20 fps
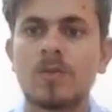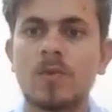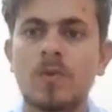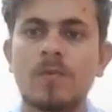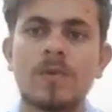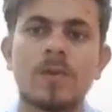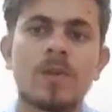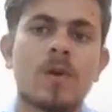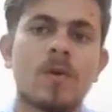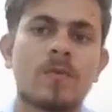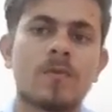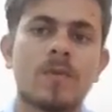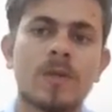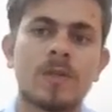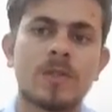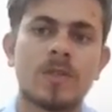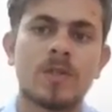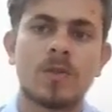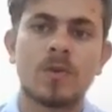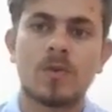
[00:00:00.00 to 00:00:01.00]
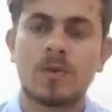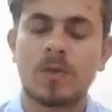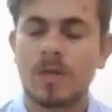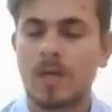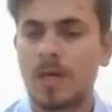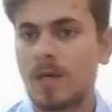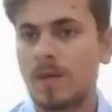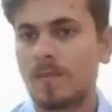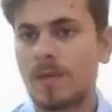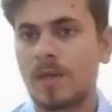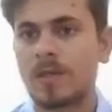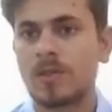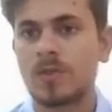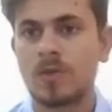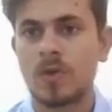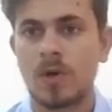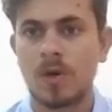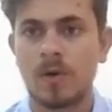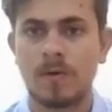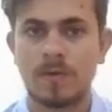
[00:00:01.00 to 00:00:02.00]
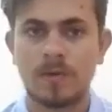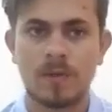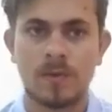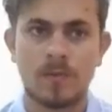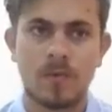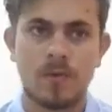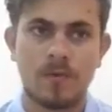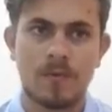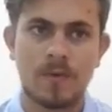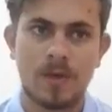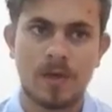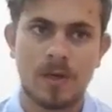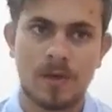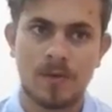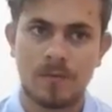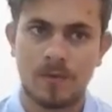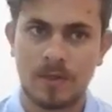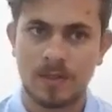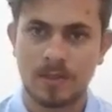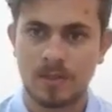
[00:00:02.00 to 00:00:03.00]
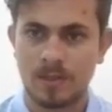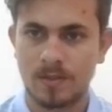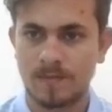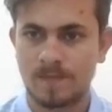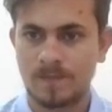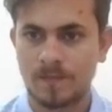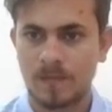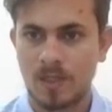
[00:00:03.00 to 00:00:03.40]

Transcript: So without wasting your time, let's wrap up the movie Conviction.